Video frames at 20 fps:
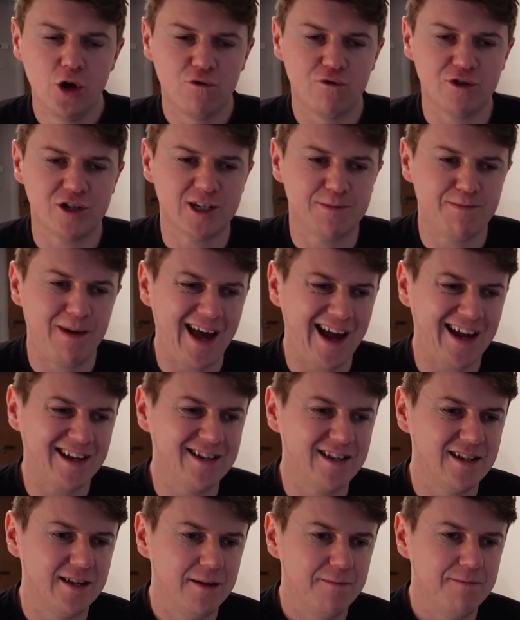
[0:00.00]

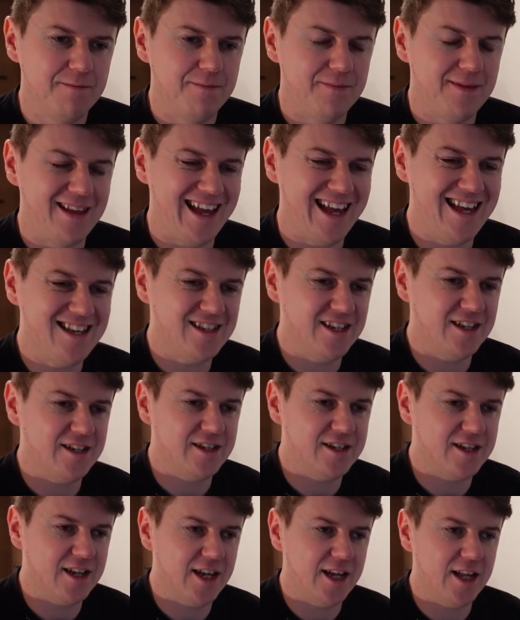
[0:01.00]
Respect
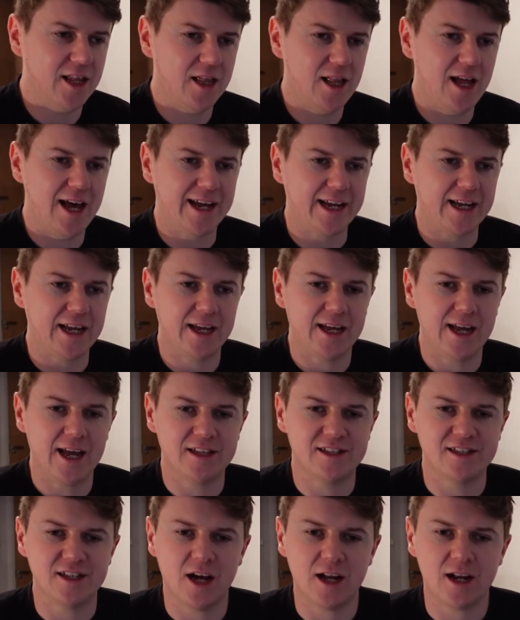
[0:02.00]
isn't like,
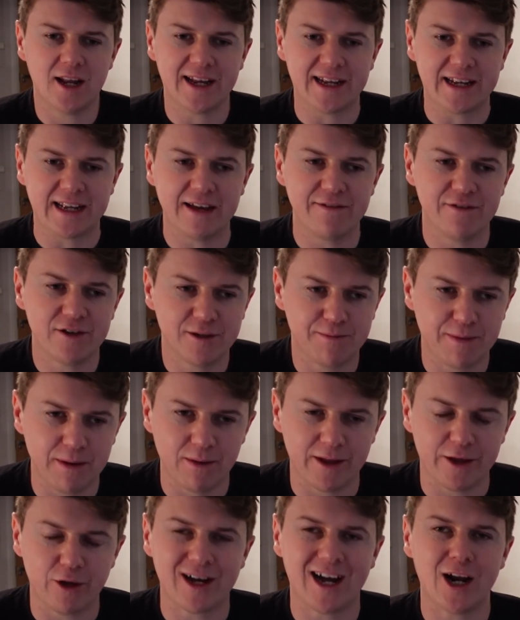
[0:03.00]
it's not like given to
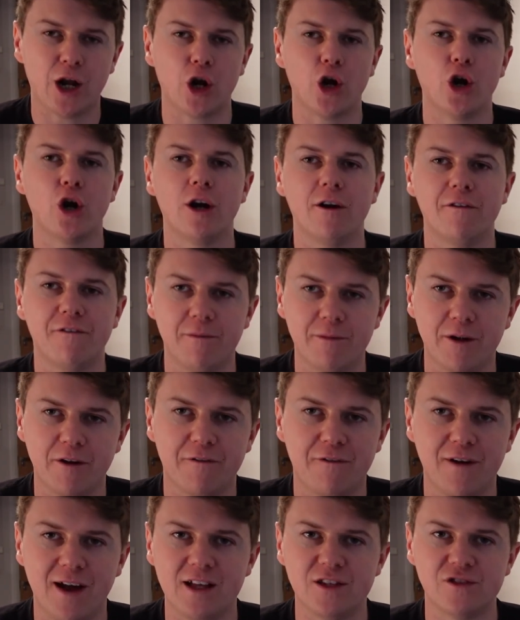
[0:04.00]
people. You kind of earn it from your
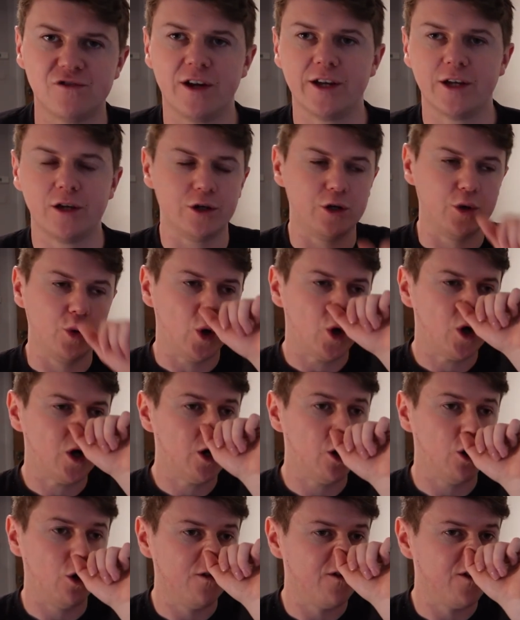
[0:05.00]
friends, right? You
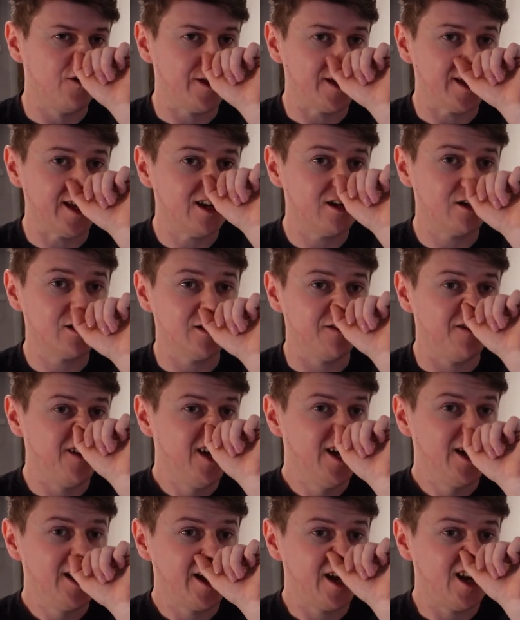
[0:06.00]
earn it over the years of,
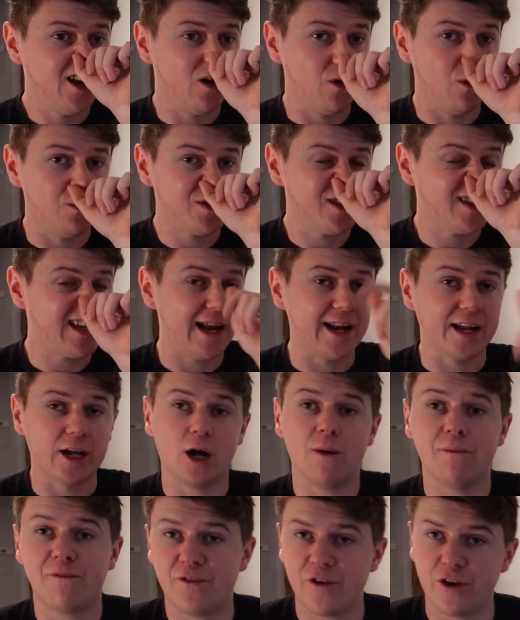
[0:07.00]
you know, standing
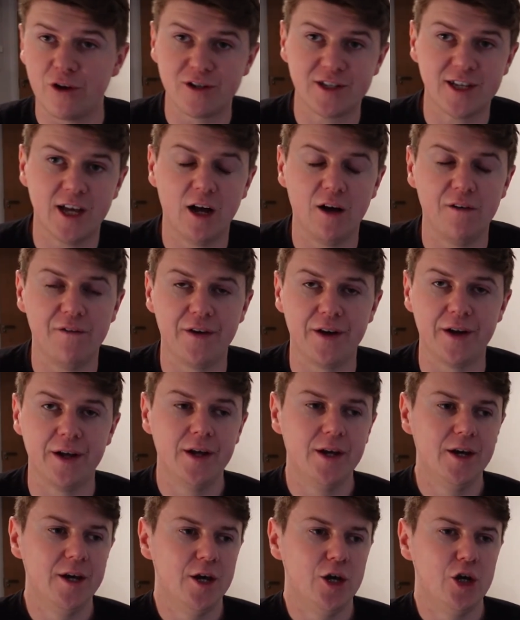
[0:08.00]
up for yourself and
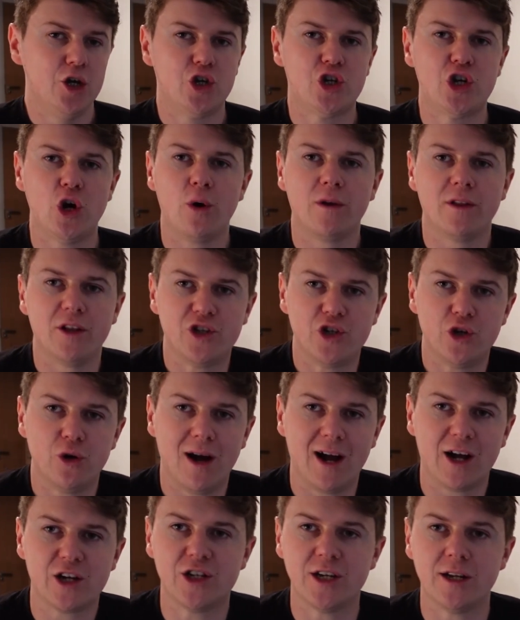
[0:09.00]
showing that you
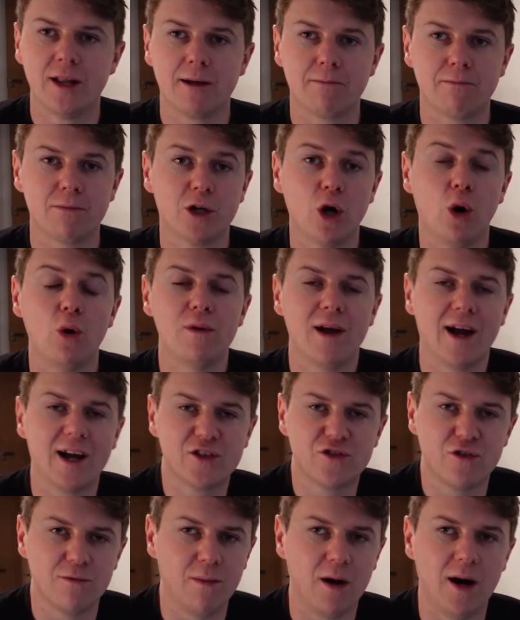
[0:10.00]
actually, like, go the
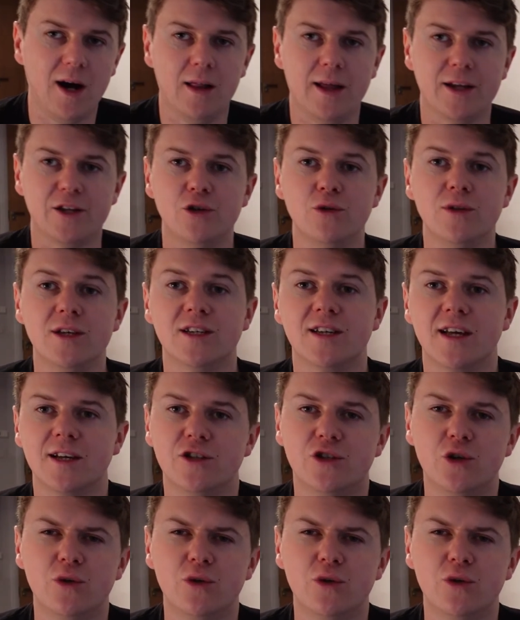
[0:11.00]
extra mile, like, do these,